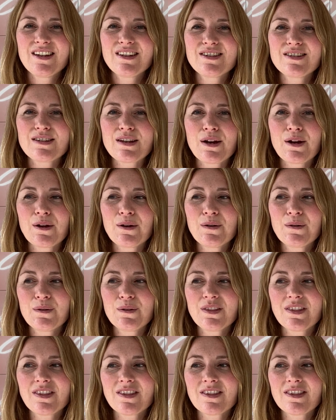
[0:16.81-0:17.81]
So
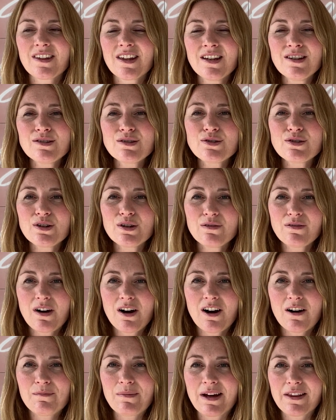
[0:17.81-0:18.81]
the Institute of
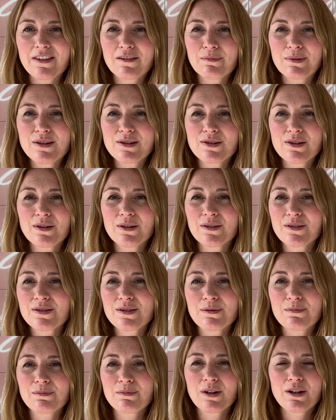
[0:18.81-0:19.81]
Heart Math have been doing
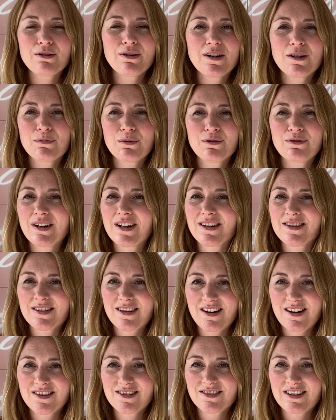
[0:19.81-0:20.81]
some incredible
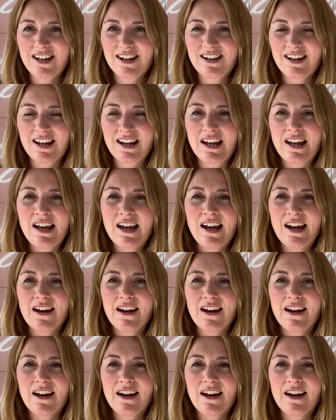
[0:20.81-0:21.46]
research lately,